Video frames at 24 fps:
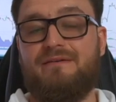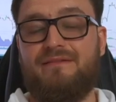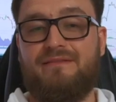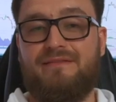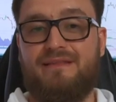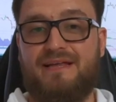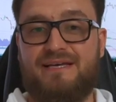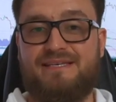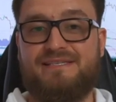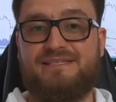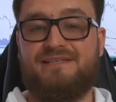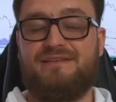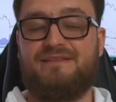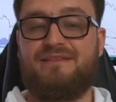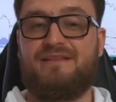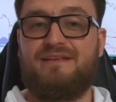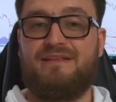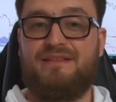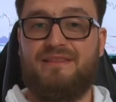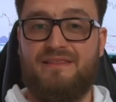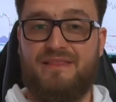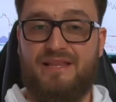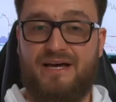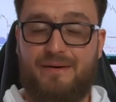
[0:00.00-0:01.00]

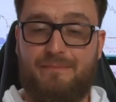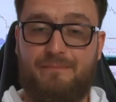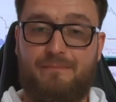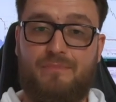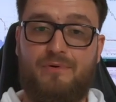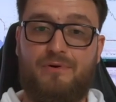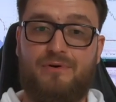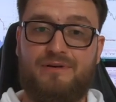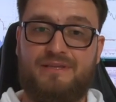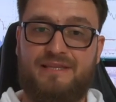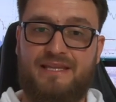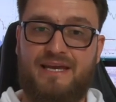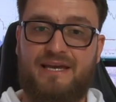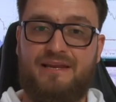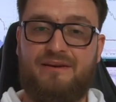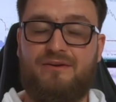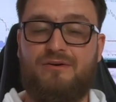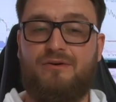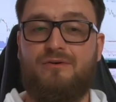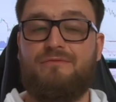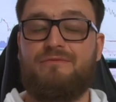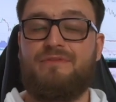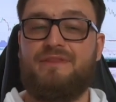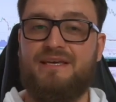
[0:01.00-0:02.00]
lesson number
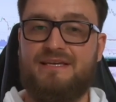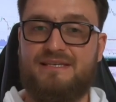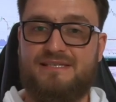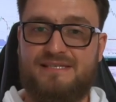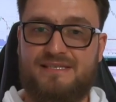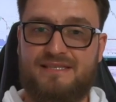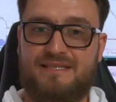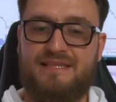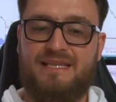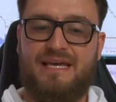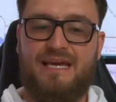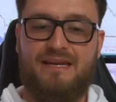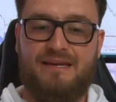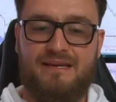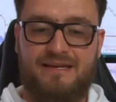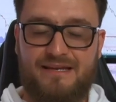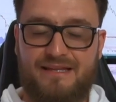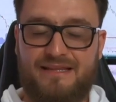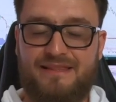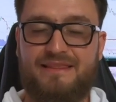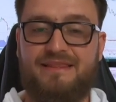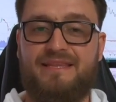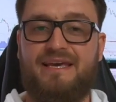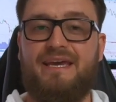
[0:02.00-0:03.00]
10 of this
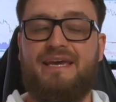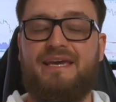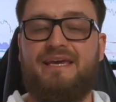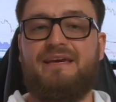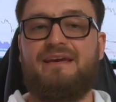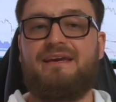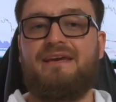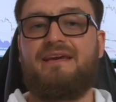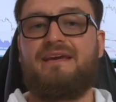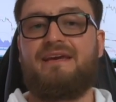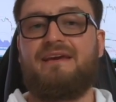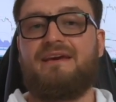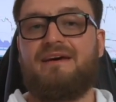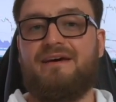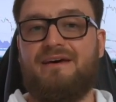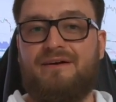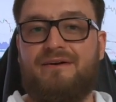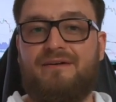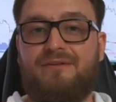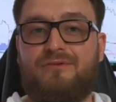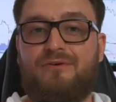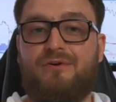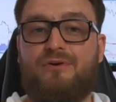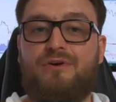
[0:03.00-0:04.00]
10-day
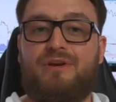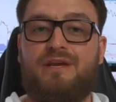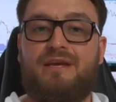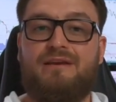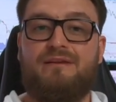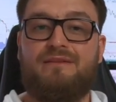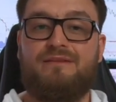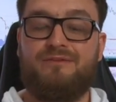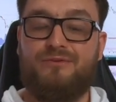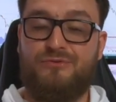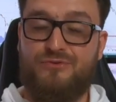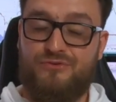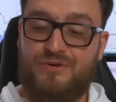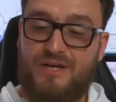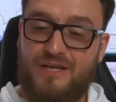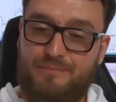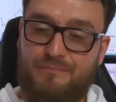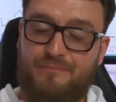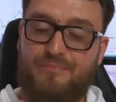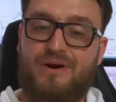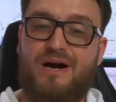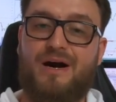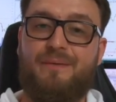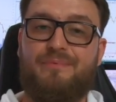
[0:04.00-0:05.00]
learning to
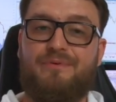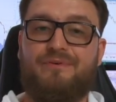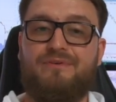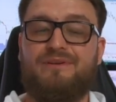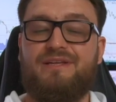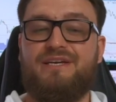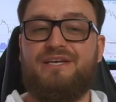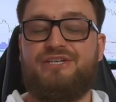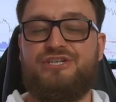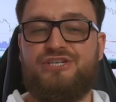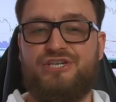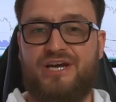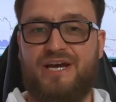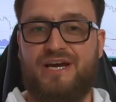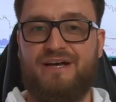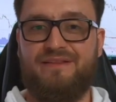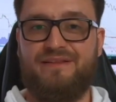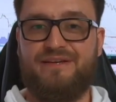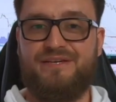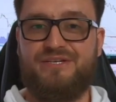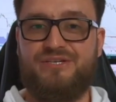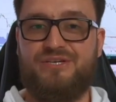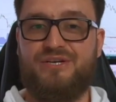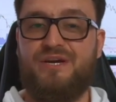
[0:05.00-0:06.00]
trade properly
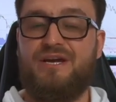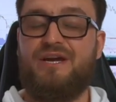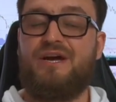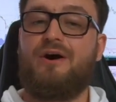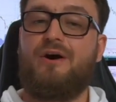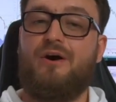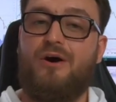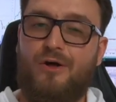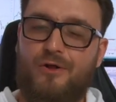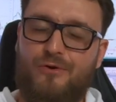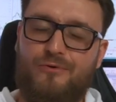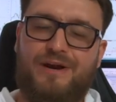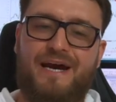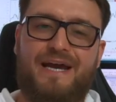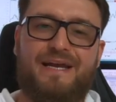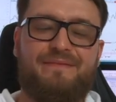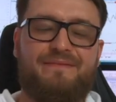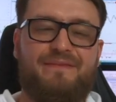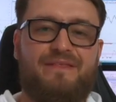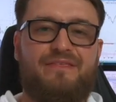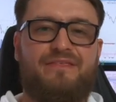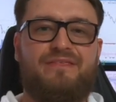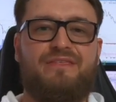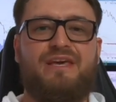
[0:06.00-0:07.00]
challenge. All
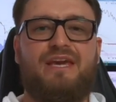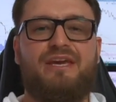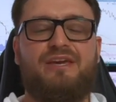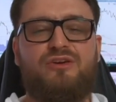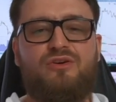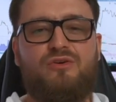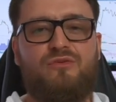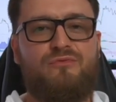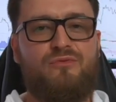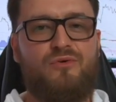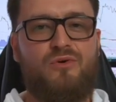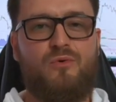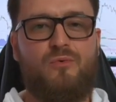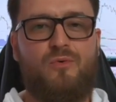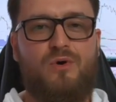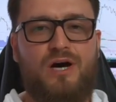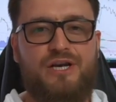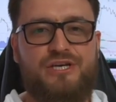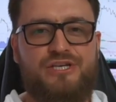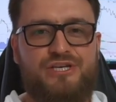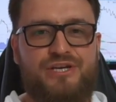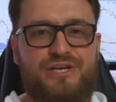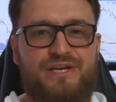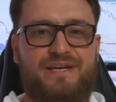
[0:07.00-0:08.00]
right, thank you for
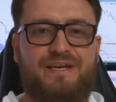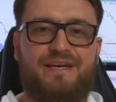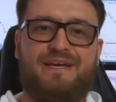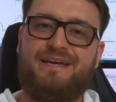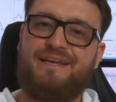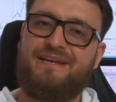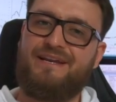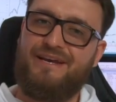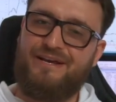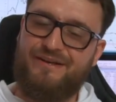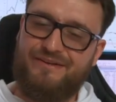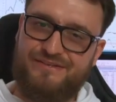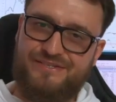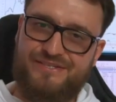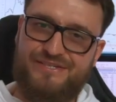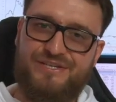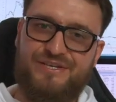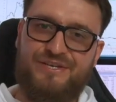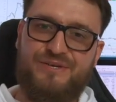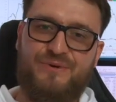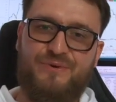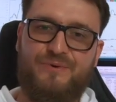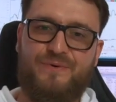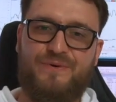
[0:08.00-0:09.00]
watching, and I'll
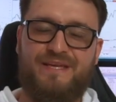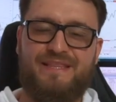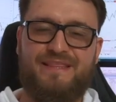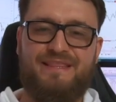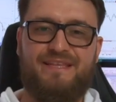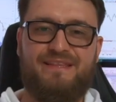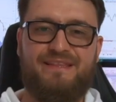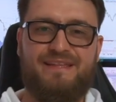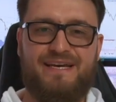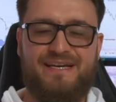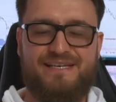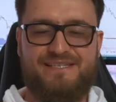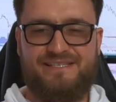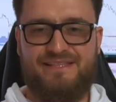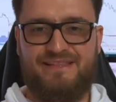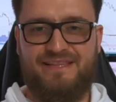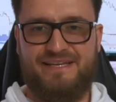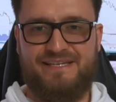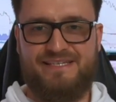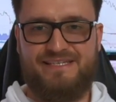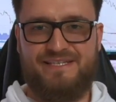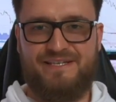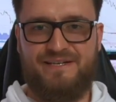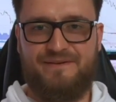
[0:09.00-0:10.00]
see you in the next
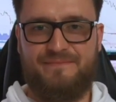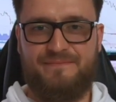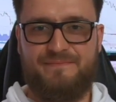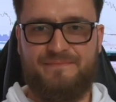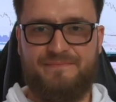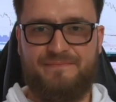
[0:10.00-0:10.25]
lesson.